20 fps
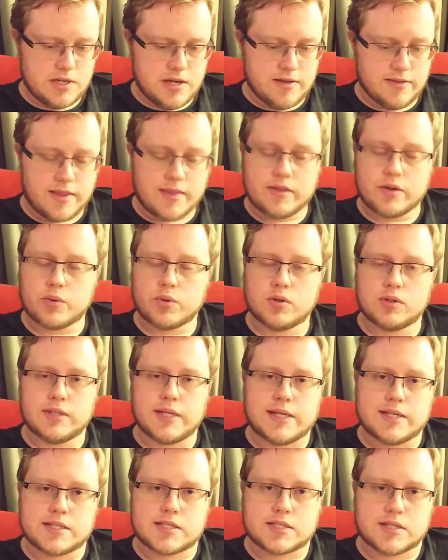and then there were
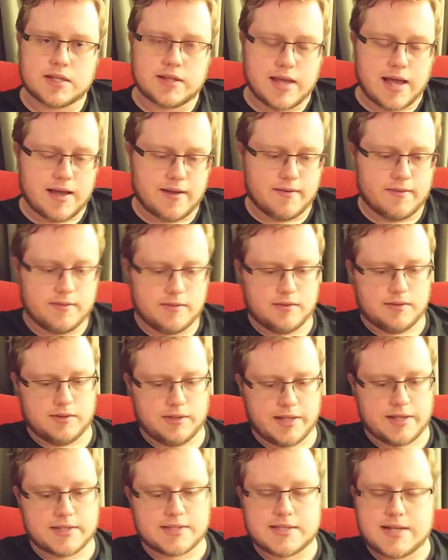links
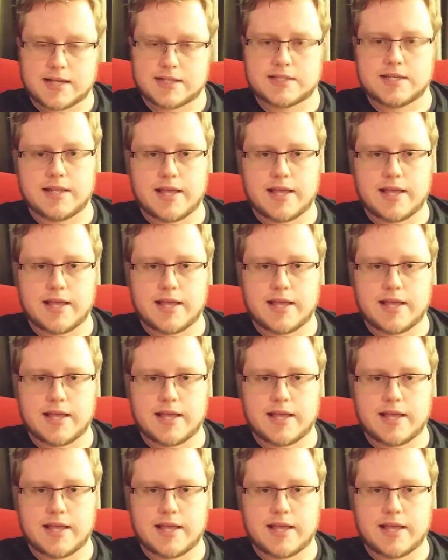next